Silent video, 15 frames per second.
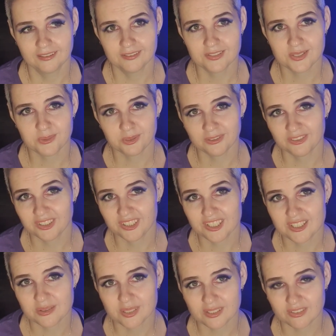So what I've got to
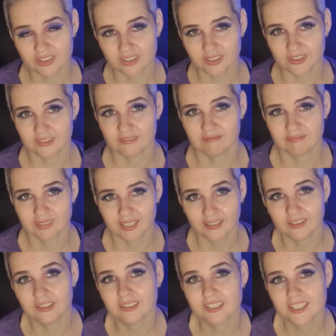do is I've got to
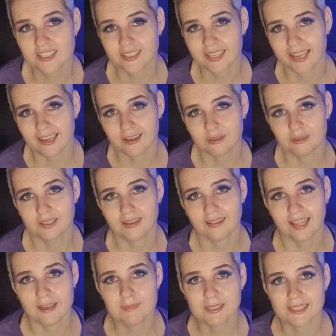acknowledge it now and
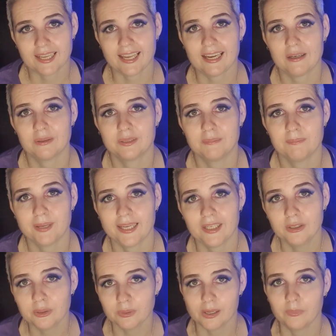claim it now and be
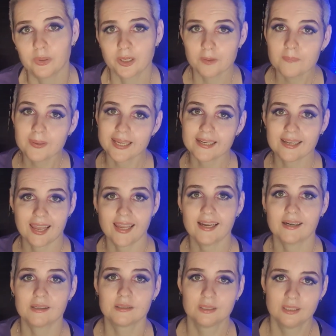who I want to be
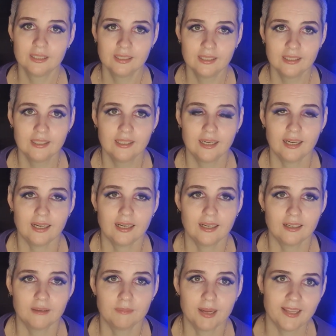now.
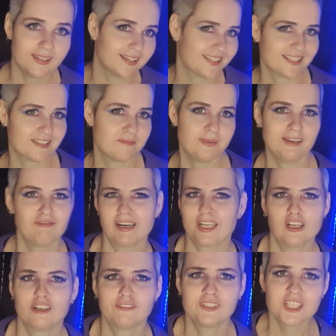And that doesn't mean running
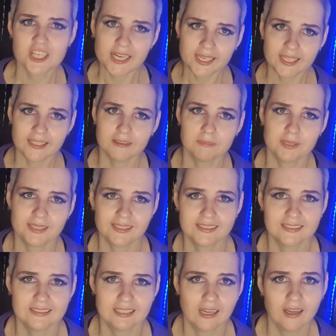off and cheating,
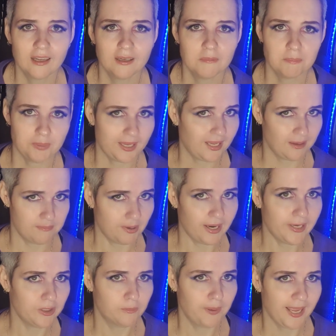because being bi
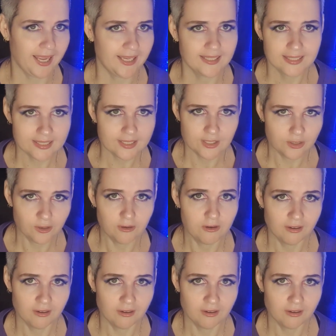or pan does not